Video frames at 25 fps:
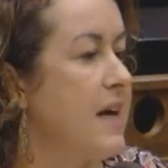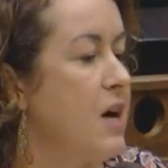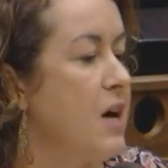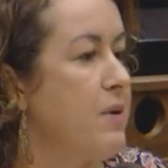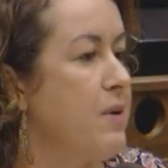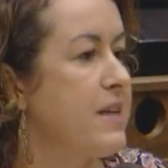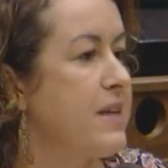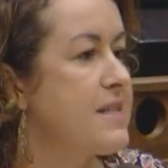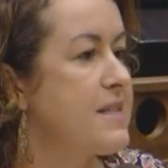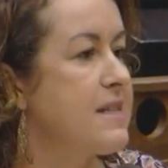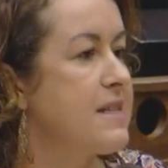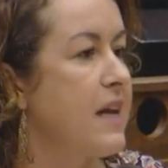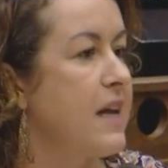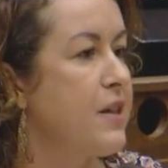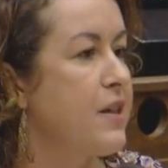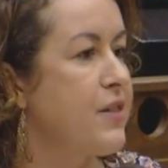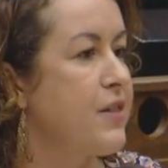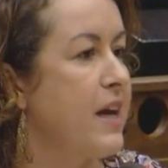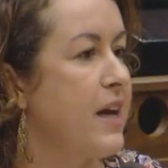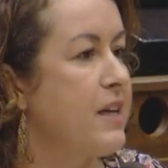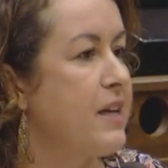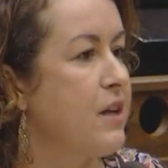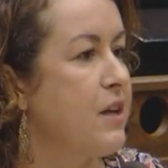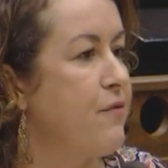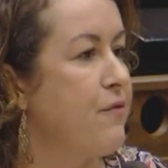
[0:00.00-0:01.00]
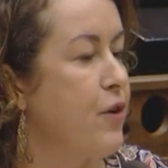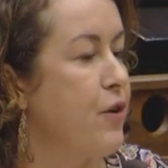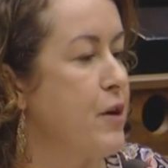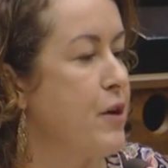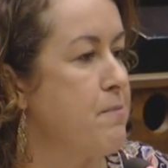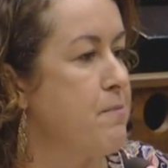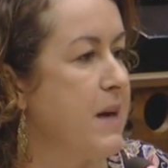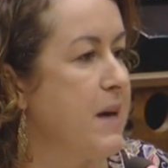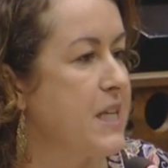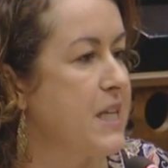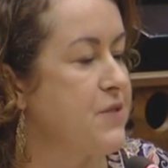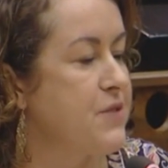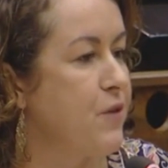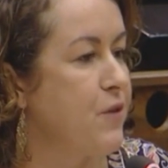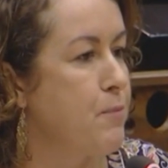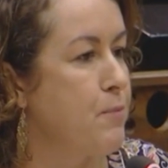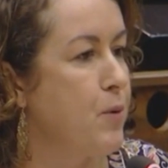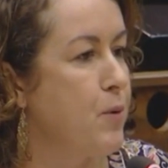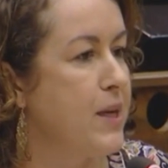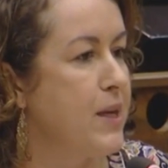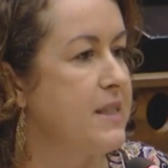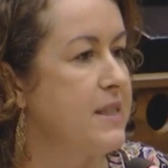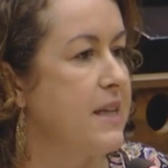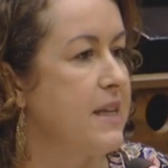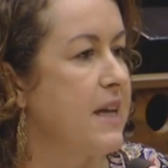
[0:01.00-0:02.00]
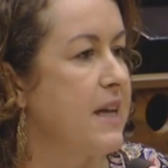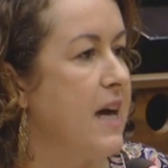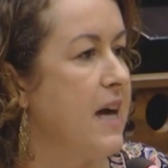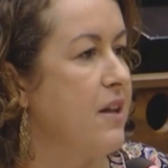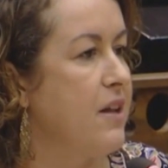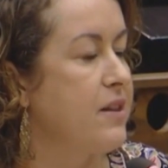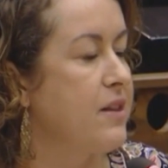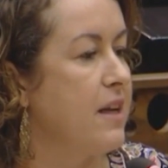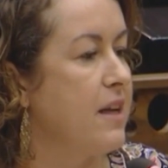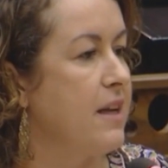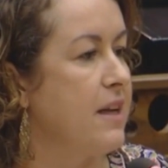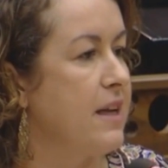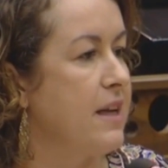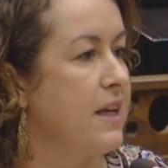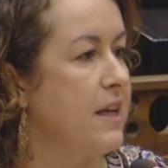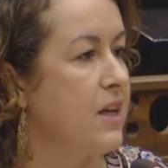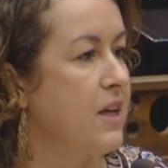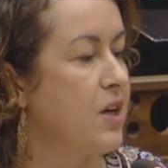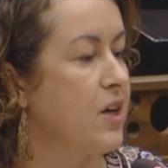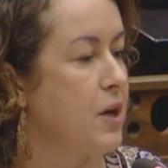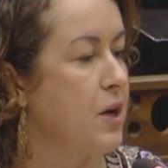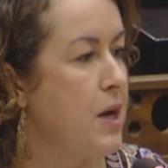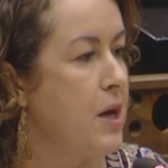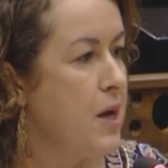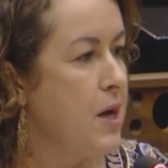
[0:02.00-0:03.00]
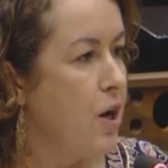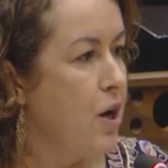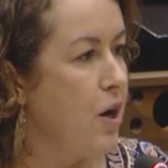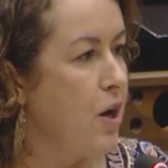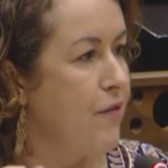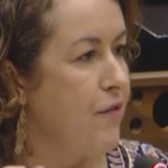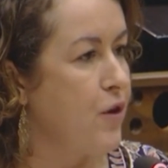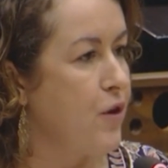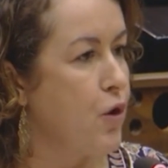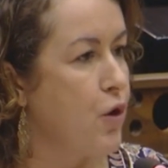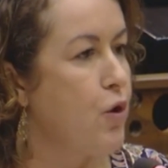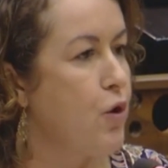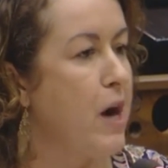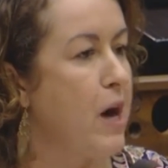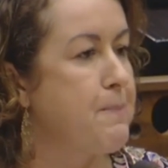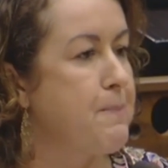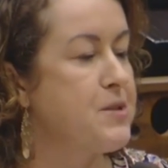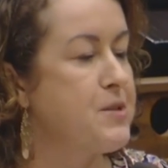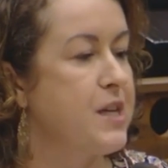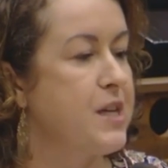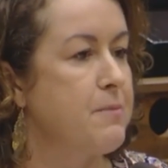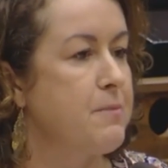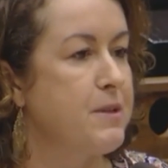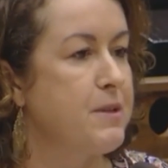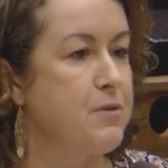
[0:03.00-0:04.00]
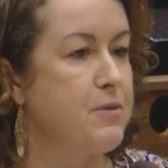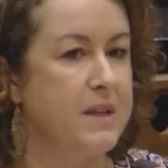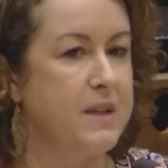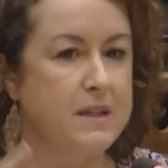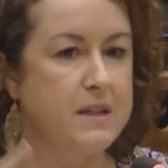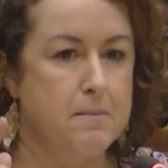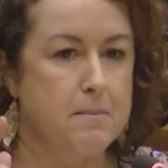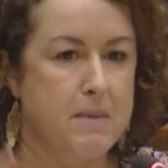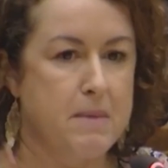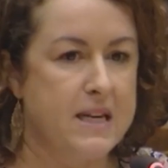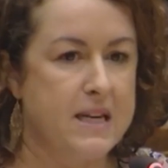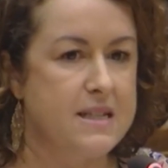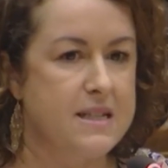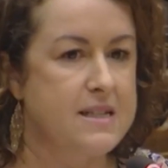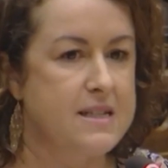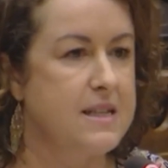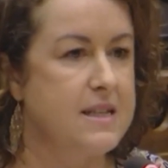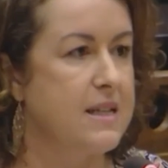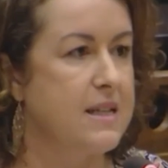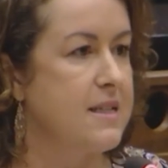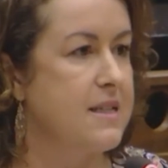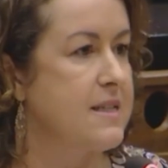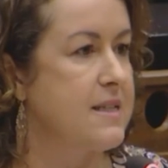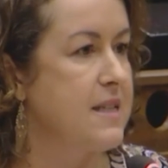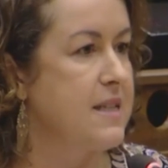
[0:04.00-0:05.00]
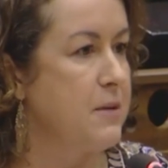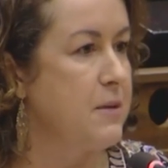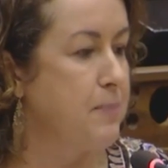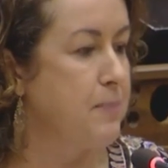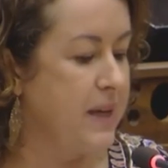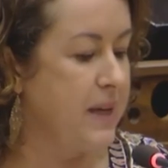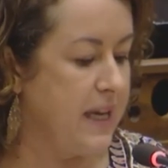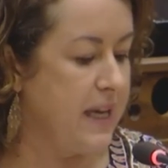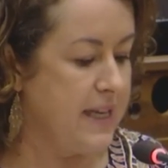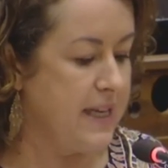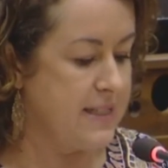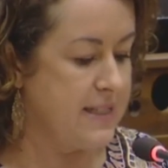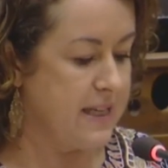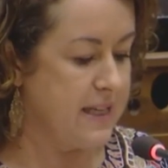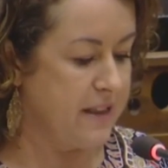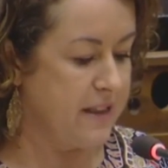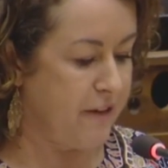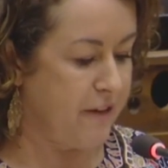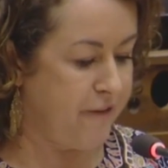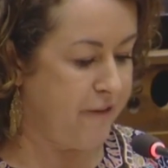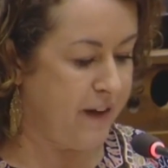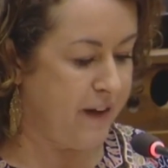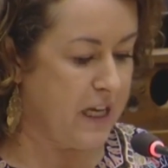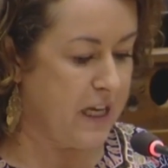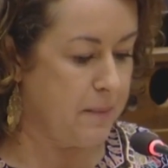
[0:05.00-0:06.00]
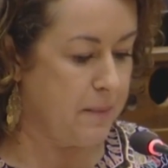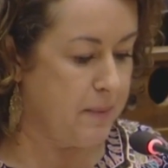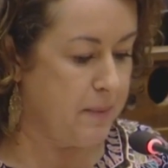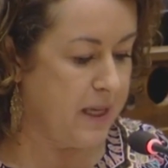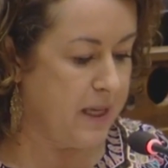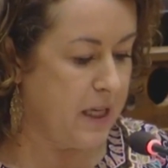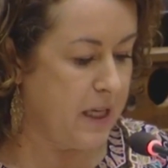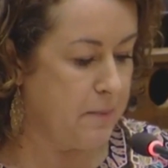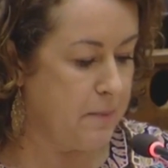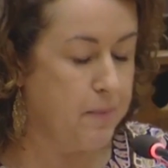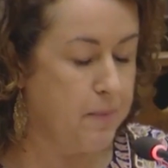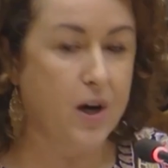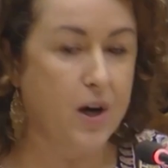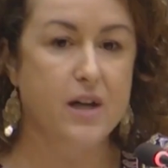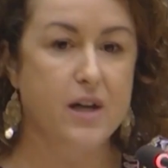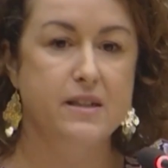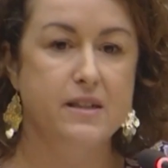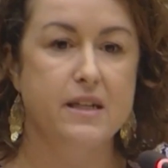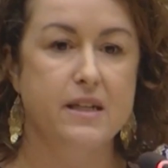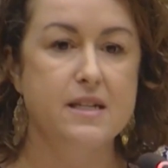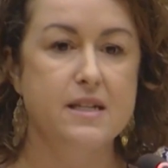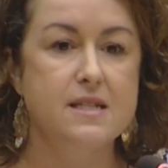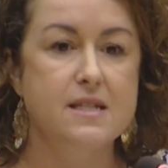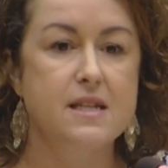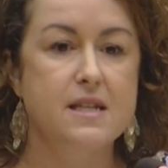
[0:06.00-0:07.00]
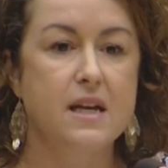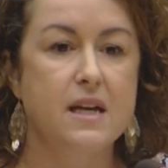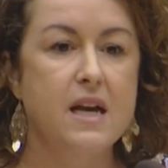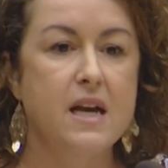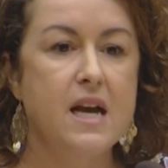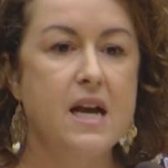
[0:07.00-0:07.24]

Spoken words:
I want to say thank you very much for pointing out the link of corruption between the Minister, CPS and the fake BE partners.